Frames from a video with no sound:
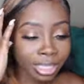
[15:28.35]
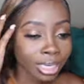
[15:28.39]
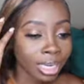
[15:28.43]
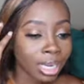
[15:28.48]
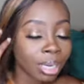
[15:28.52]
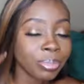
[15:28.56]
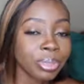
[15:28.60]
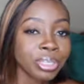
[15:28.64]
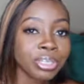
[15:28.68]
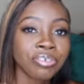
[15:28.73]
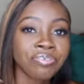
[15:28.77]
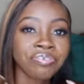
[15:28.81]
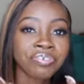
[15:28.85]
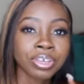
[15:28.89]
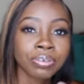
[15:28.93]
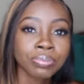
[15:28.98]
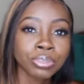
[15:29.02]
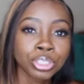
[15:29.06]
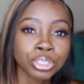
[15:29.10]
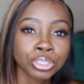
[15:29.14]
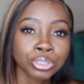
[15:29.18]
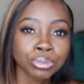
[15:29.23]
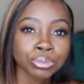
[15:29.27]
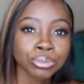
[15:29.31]
comment your
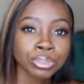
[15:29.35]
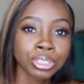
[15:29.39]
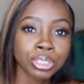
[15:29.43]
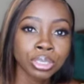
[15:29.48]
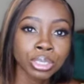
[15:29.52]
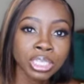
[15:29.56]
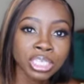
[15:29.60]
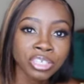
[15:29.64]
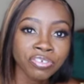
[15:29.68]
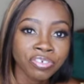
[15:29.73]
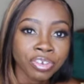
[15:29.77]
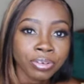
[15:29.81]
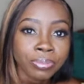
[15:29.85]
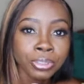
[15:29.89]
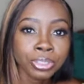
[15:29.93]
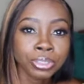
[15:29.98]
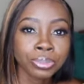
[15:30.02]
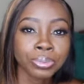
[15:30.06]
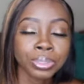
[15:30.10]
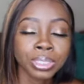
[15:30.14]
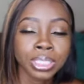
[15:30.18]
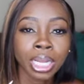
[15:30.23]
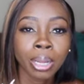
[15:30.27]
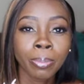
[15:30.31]
favorite shoe, your least favorite
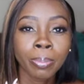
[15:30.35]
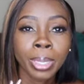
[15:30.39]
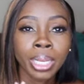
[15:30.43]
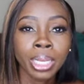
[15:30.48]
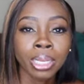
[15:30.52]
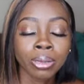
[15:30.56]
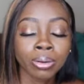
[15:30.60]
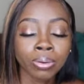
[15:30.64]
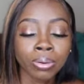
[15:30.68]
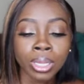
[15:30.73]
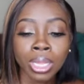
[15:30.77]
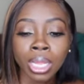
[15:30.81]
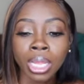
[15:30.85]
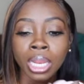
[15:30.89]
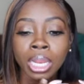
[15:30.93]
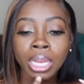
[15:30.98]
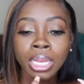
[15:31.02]
shoes down below.